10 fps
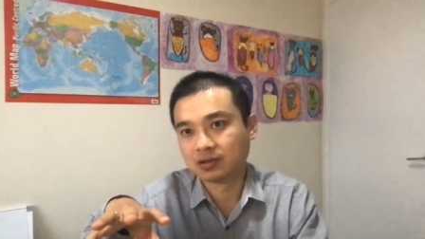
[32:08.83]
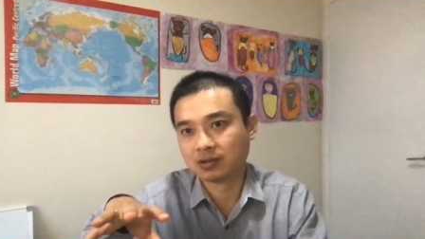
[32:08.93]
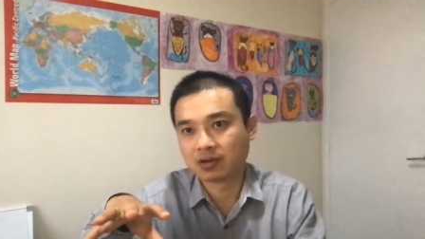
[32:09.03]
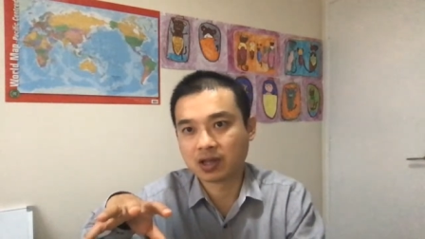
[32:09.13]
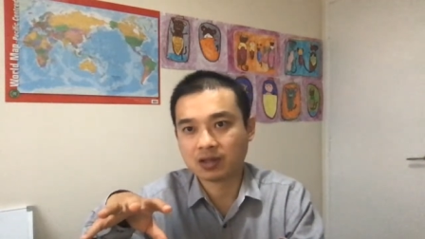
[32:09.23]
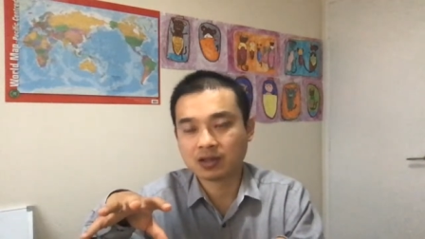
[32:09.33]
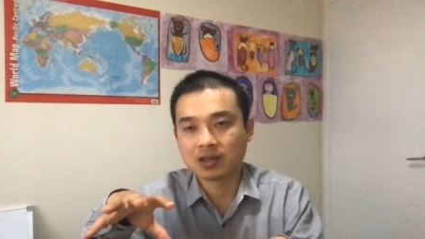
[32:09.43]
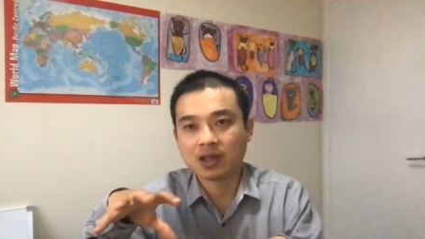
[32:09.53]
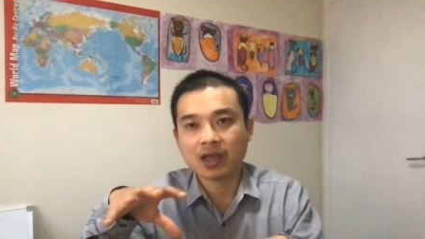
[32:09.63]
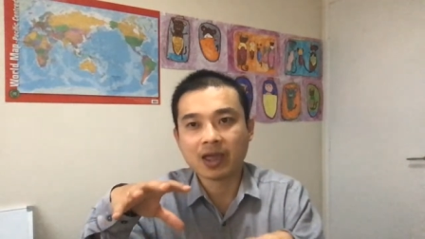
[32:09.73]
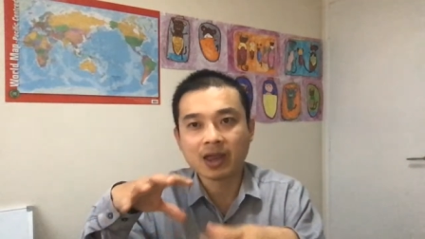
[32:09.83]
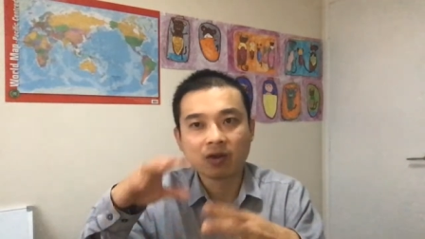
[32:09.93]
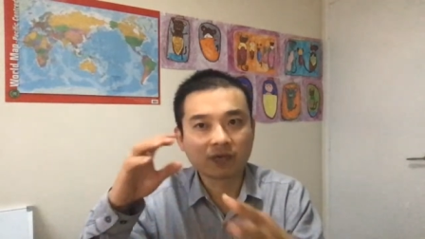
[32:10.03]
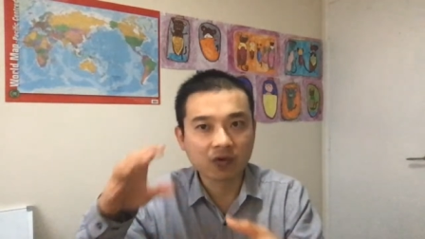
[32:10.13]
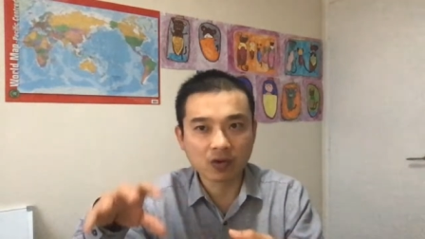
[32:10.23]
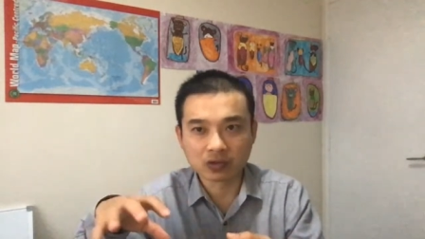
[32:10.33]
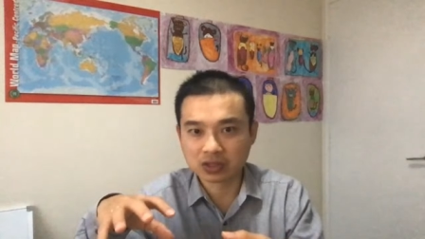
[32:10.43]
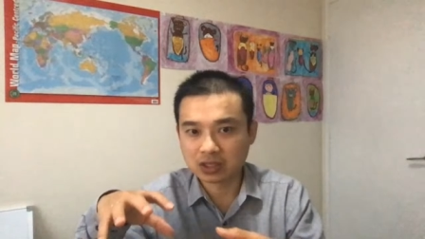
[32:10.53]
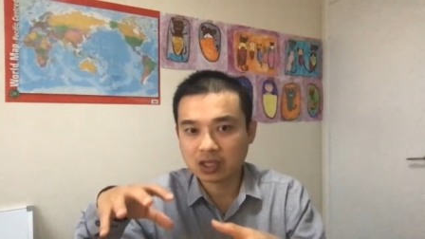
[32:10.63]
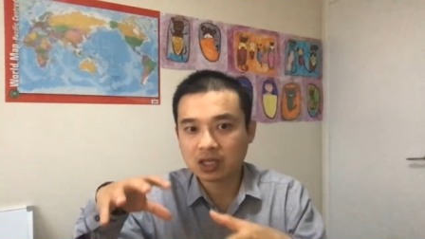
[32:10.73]
Okay, and of
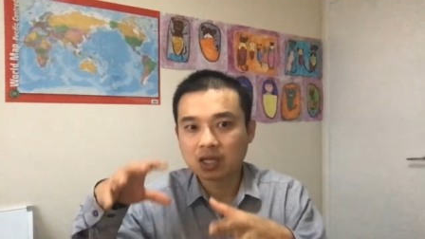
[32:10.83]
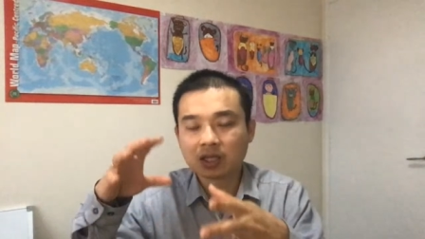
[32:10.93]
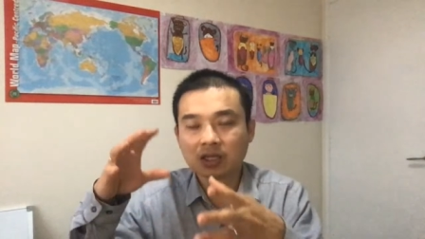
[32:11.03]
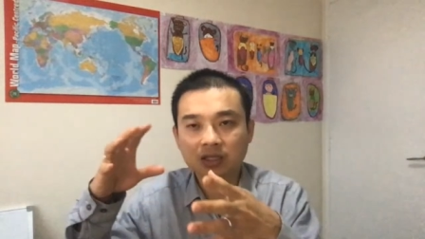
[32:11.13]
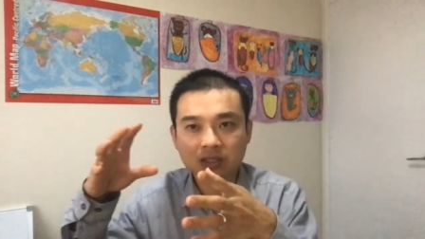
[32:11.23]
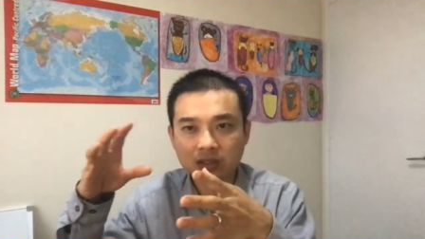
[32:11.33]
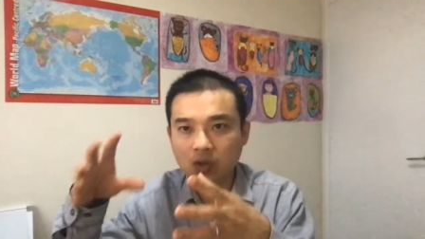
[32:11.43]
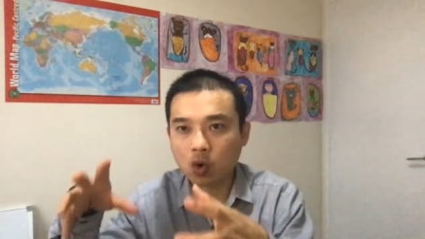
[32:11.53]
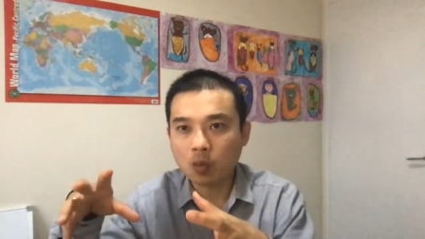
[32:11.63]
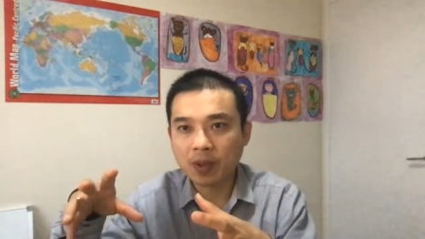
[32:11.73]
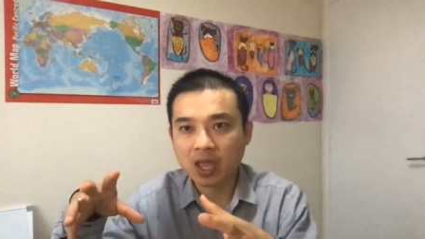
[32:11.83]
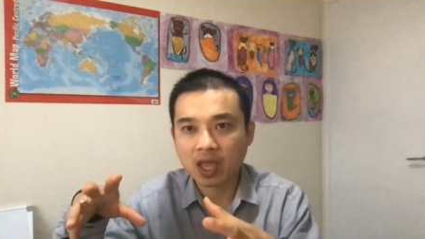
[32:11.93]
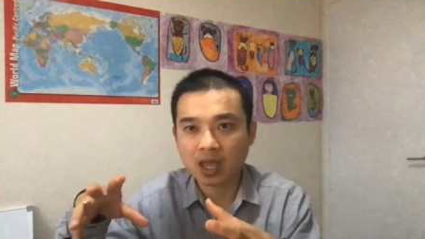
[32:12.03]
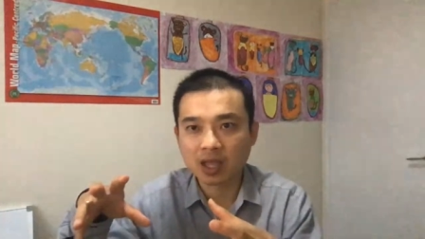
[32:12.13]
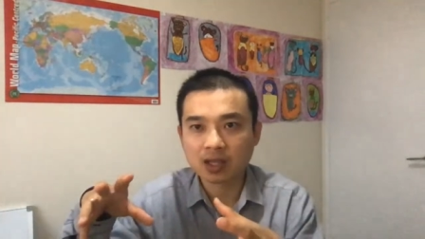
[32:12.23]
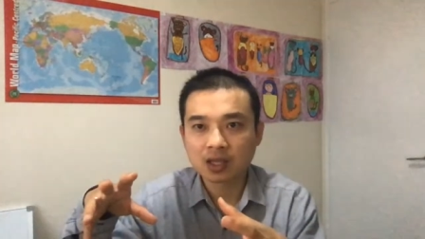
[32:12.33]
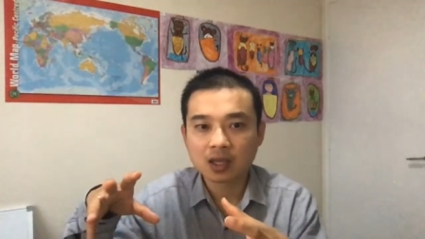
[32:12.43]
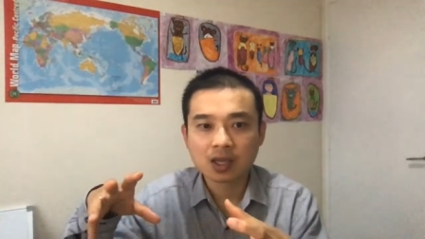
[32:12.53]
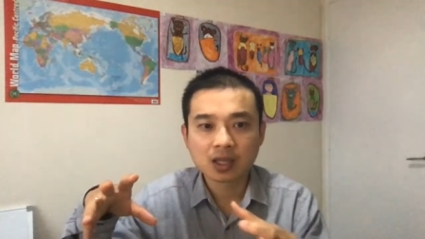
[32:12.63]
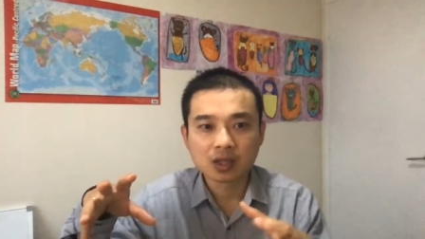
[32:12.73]
course, this all pain,
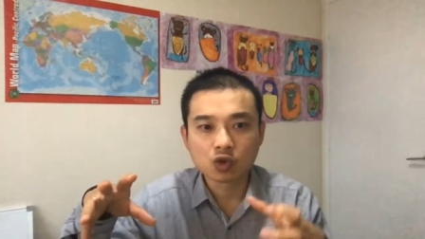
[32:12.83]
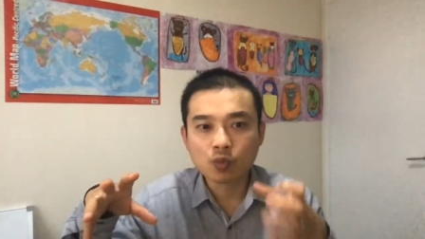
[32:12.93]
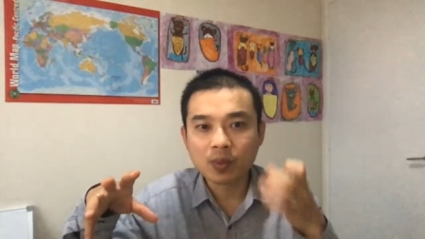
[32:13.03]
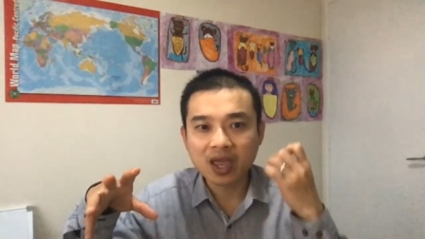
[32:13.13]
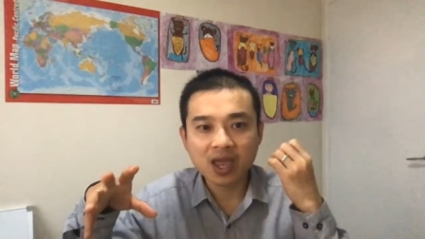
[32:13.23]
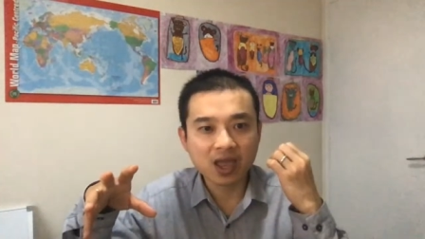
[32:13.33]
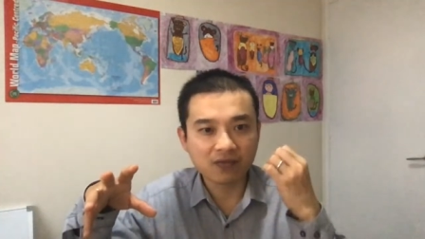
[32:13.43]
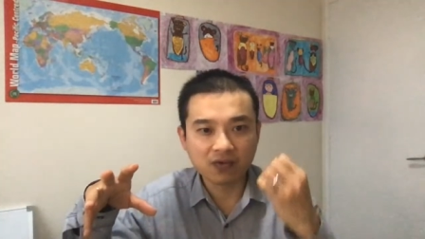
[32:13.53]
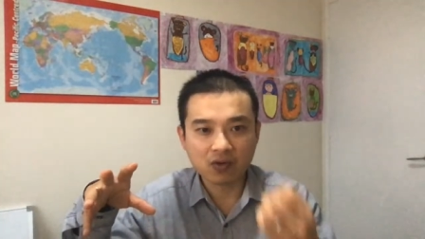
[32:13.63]
you may have